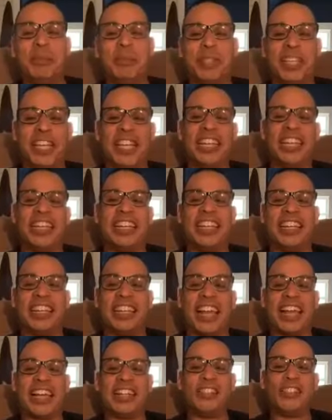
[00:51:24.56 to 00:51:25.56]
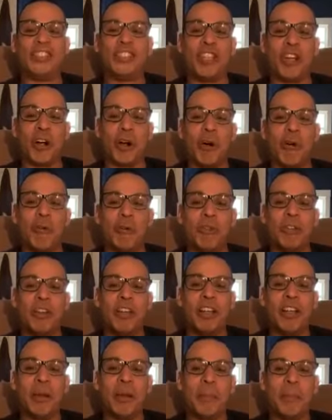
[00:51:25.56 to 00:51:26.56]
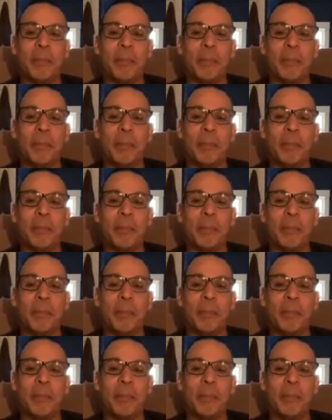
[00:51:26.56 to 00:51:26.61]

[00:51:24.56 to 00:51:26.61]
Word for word: Where I just keep where, thinking, like, don't.